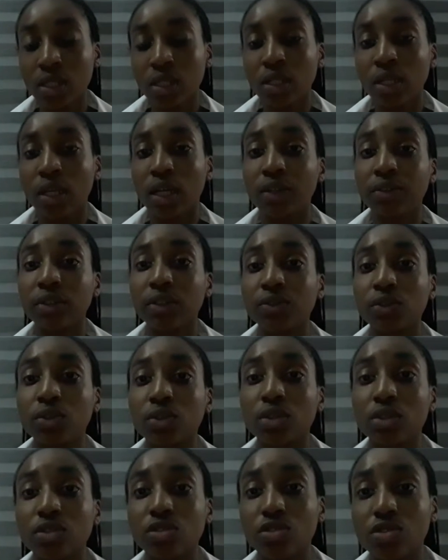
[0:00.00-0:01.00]
After folding
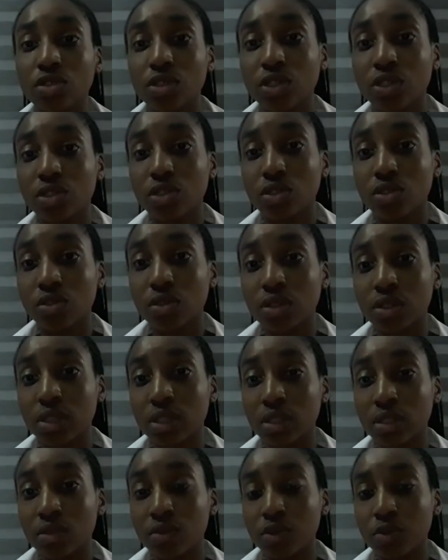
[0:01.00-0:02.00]
the drawing sheet towards the edge
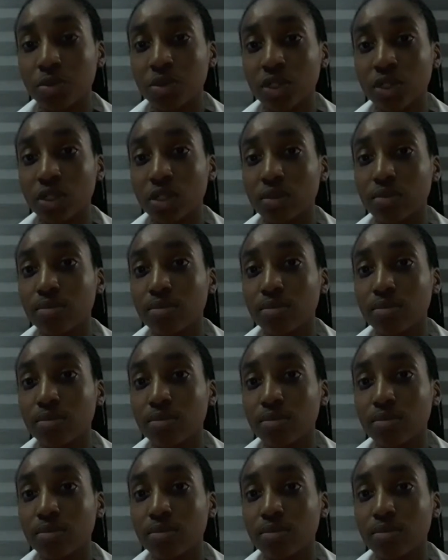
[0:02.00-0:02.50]
of the patient,